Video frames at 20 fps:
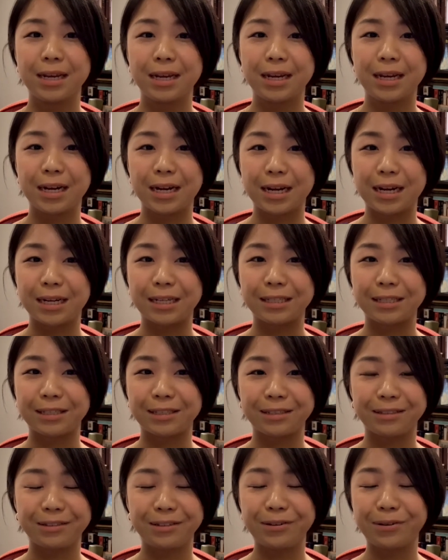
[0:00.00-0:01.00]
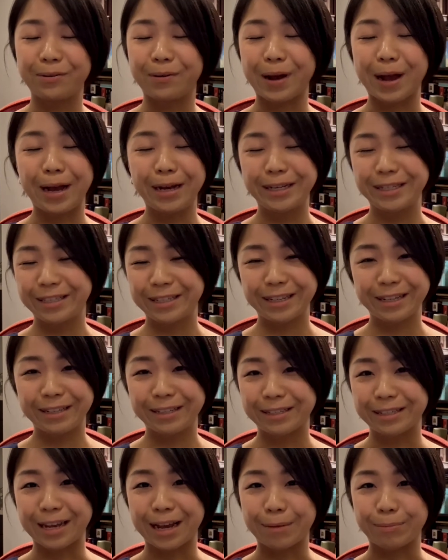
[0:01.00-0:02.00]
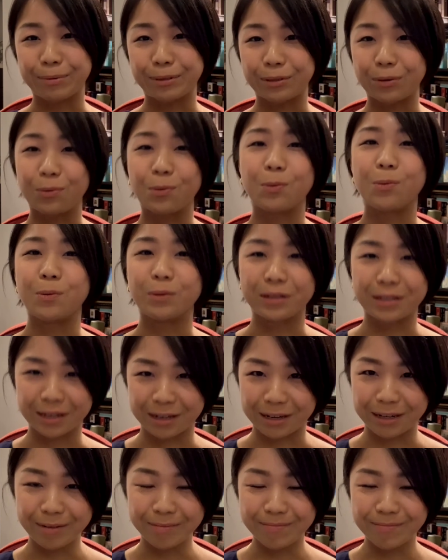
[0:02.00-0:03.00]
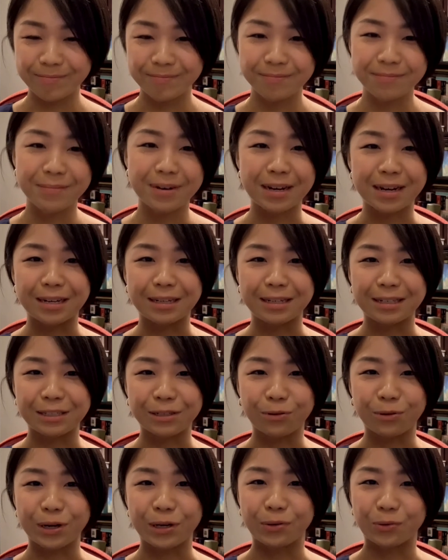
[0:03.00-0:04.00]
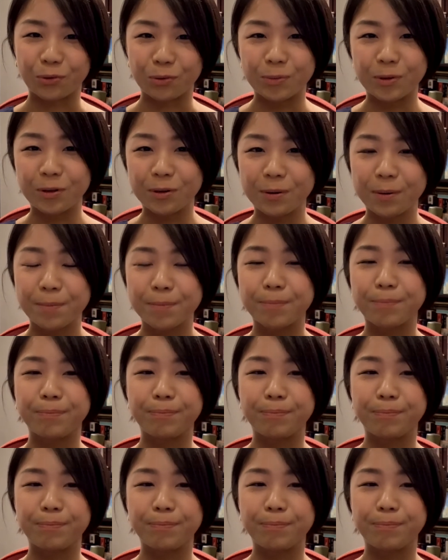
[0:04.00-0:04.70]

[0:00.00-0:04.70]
And accidents happen all the time and it's quite normal,